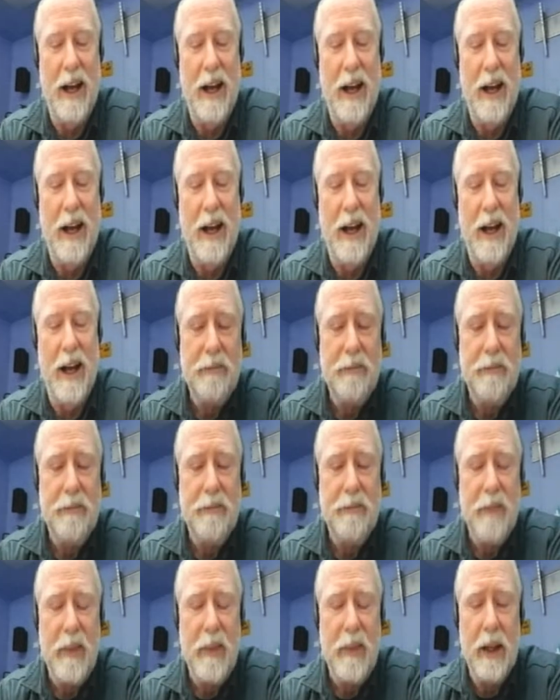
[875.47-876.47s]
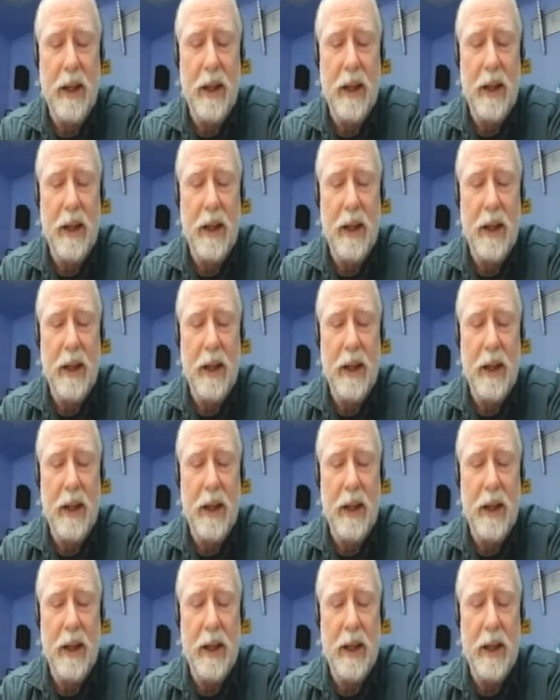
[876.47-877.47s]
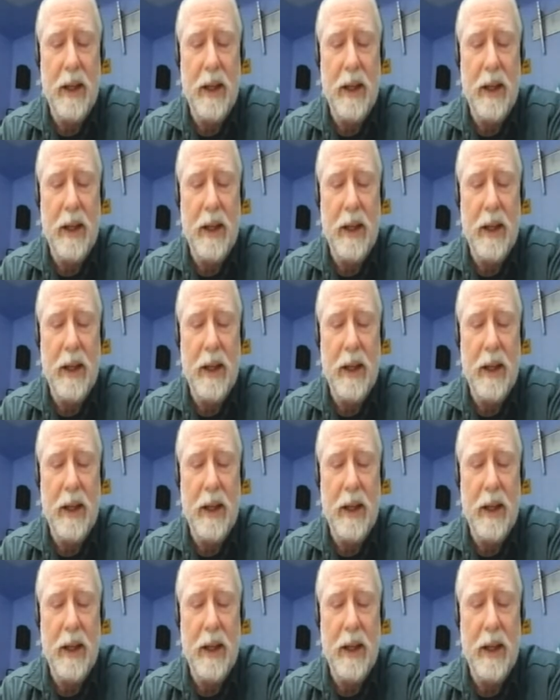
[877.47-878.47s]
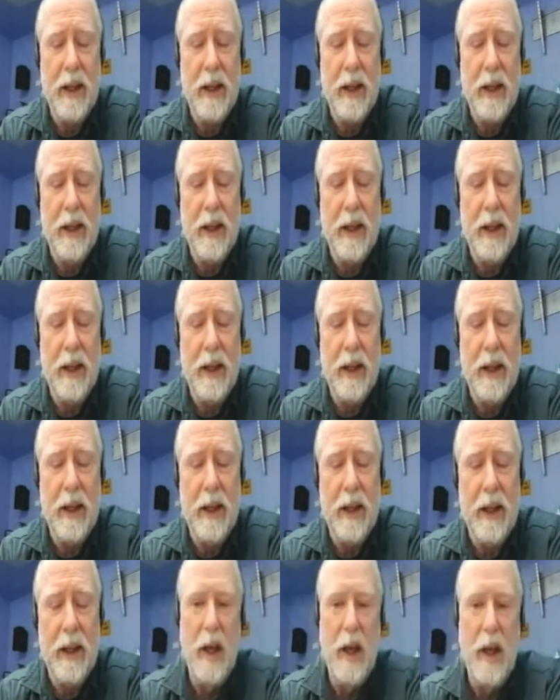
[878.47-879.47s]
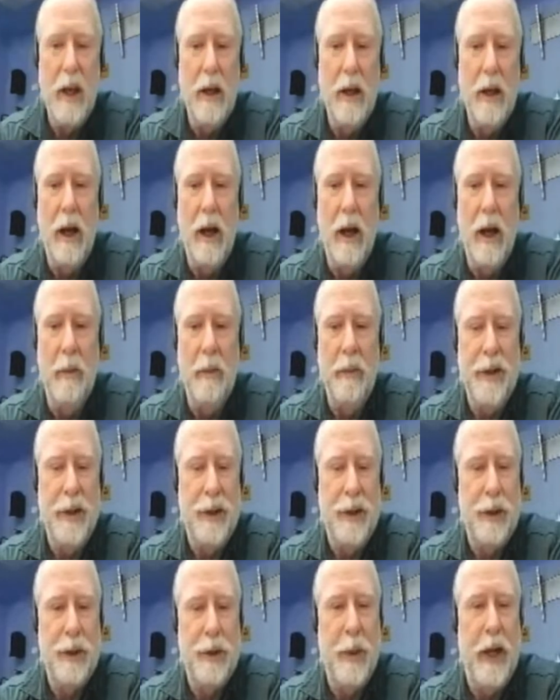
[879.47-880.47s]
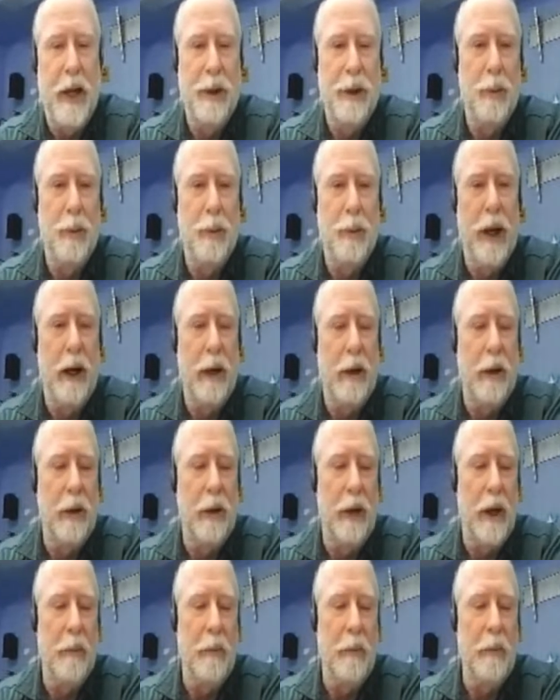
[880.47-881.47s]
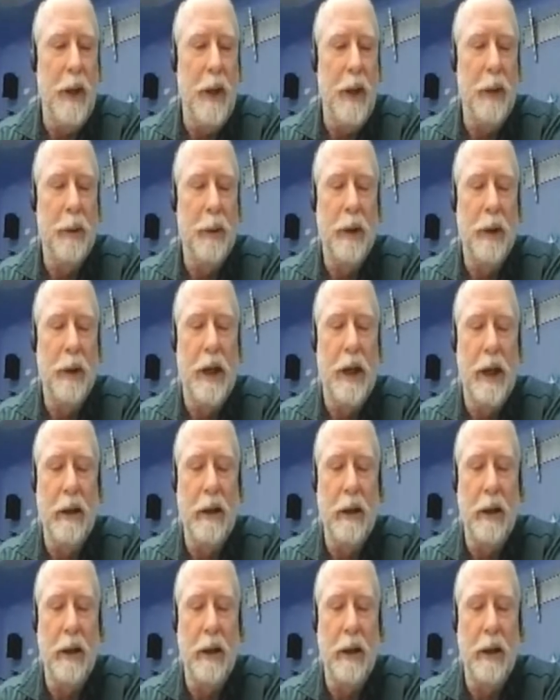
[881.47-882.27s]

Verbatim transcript: Anyways, um, so the hobby hut is is a um, um, is a space where um, people can